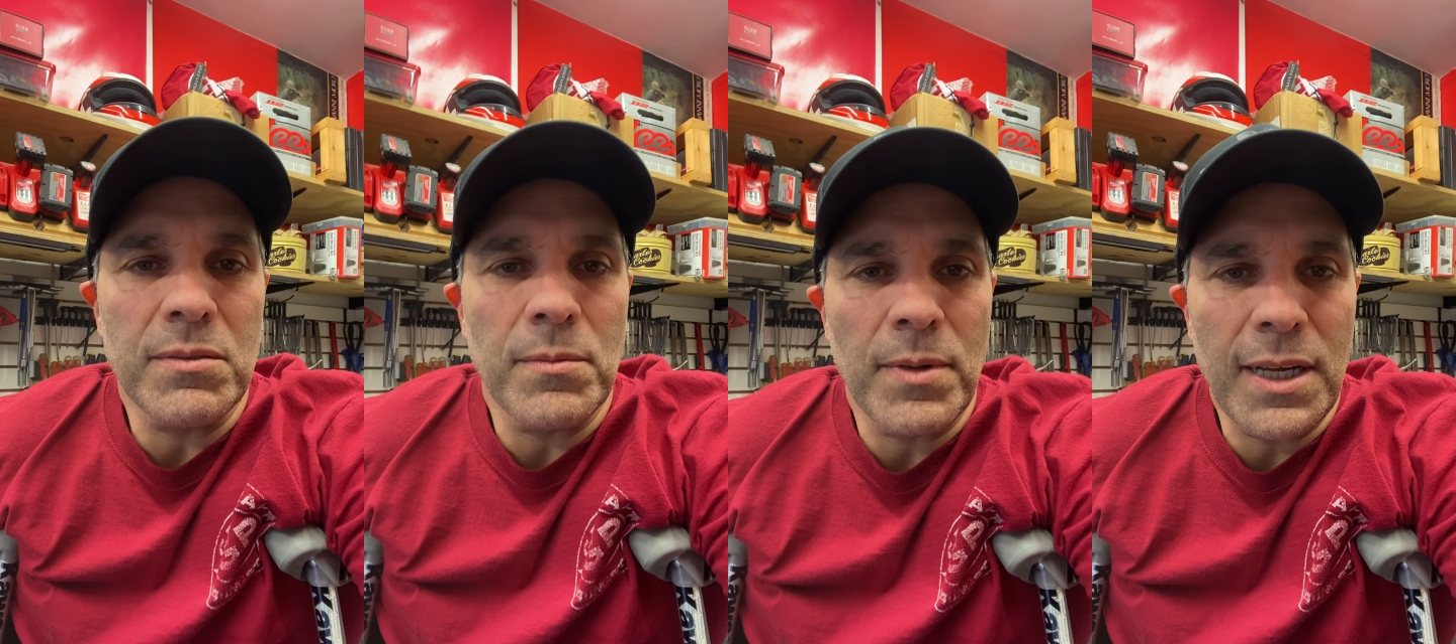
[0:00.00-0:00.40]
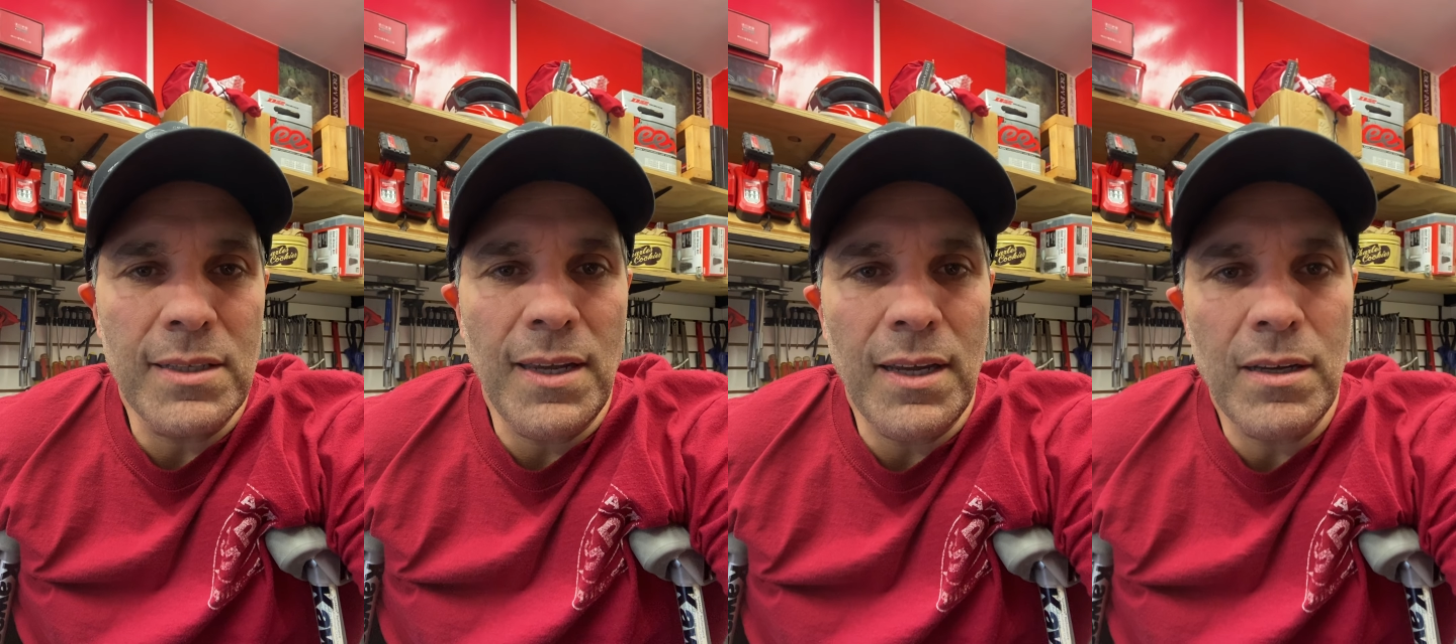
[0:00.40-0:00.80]
something I could
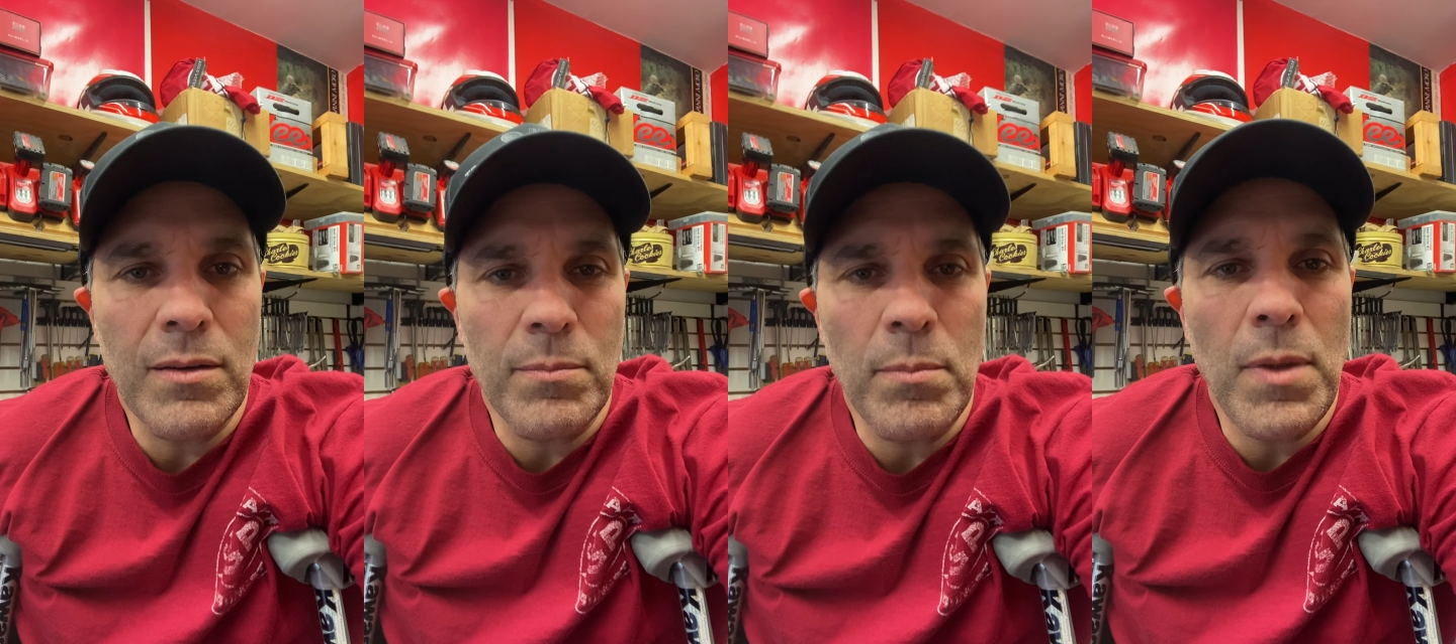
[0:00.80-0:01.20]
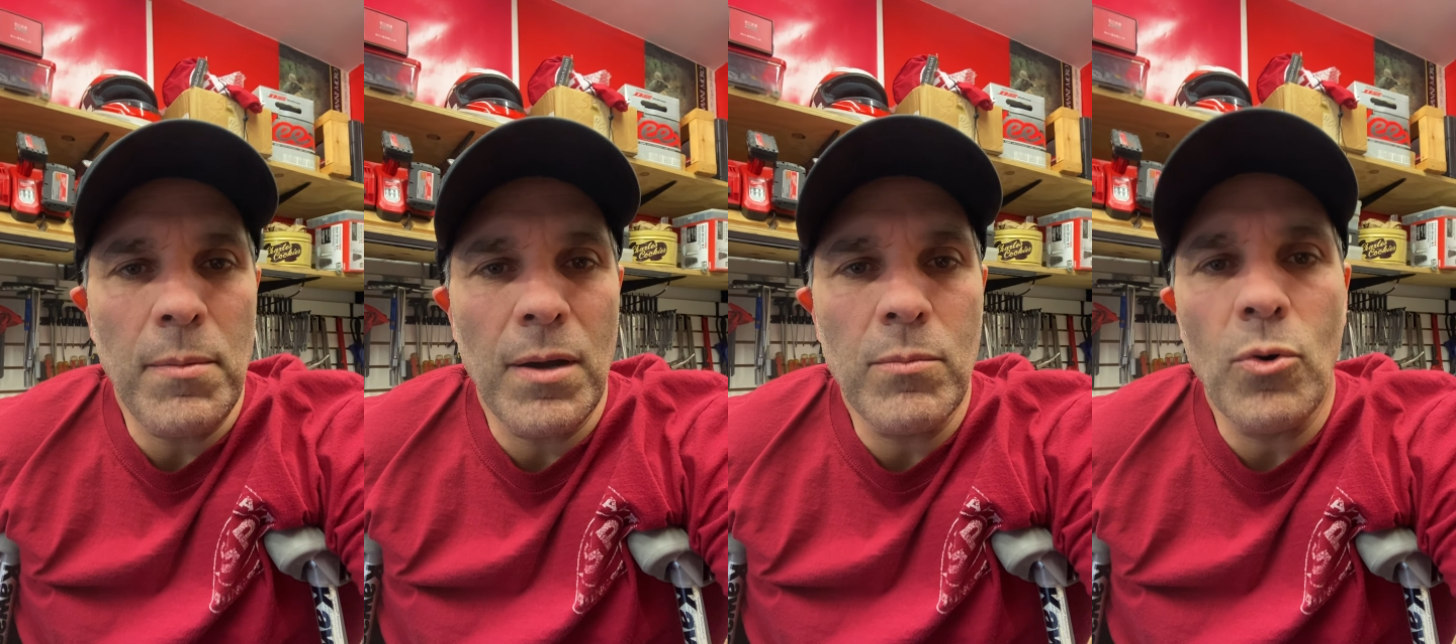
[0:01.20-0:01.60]
take
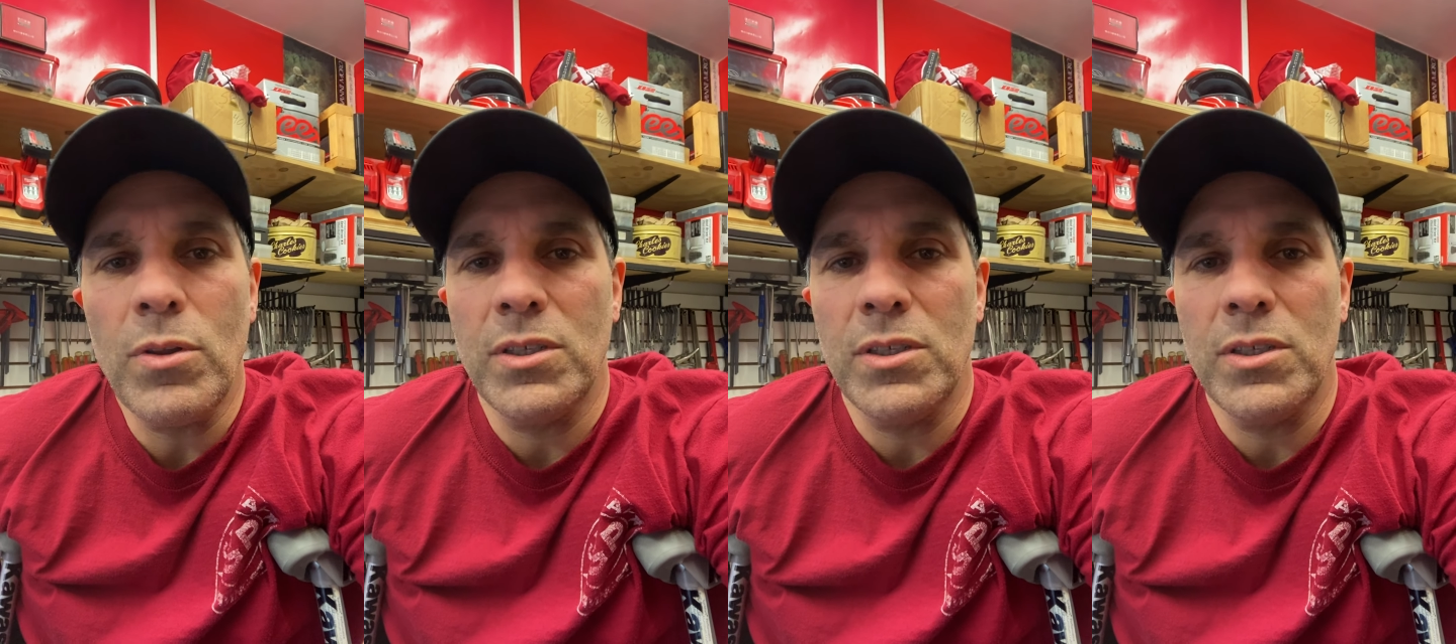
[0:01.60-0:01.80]
maybe on more